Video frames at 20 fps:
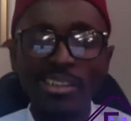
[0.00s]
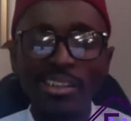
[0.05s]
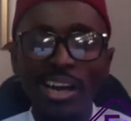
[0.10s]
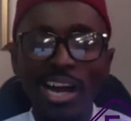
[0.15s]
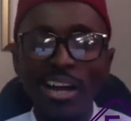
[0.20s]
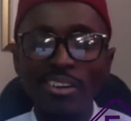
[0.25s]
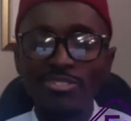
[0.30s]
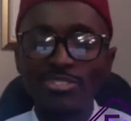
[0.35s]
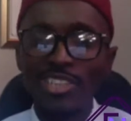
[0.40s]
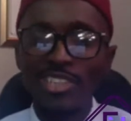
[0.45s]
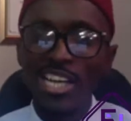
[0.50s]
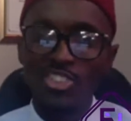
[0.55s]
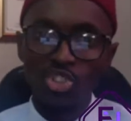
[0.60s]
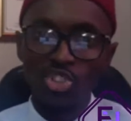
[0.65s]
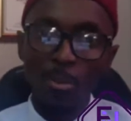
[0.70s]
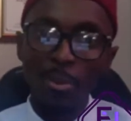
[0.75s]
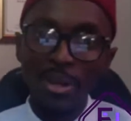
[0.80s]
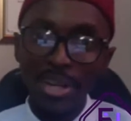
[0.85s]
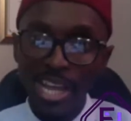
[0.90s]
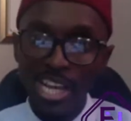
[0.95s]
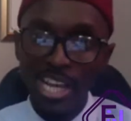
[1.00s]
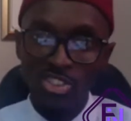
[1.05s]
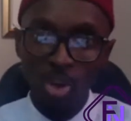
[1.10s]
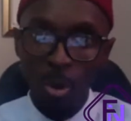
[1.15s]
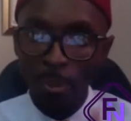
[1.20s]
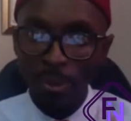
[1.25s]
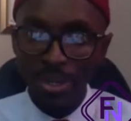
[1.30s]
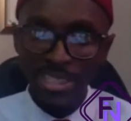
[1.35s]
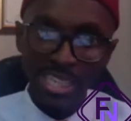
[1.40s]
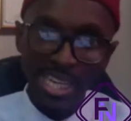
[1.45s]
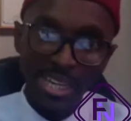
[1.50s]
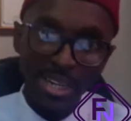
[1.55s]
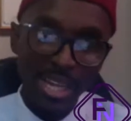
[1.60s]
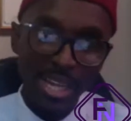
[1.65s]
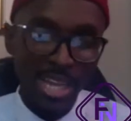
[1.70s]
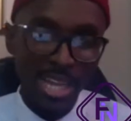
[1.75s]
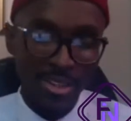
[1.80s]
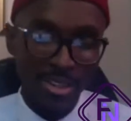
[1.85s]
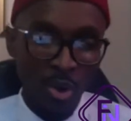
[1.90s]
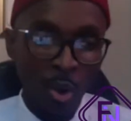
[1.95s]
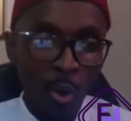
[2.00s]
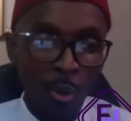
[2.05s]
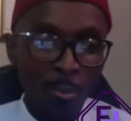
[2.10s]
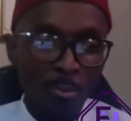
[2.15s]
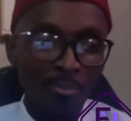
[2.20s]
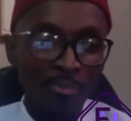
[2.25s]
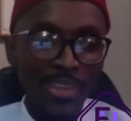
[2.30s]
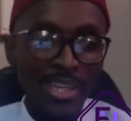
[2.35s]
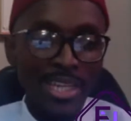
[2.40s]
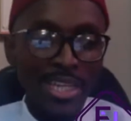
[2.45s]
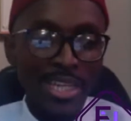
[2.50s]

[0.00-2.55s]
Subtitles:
after so many years operating at home.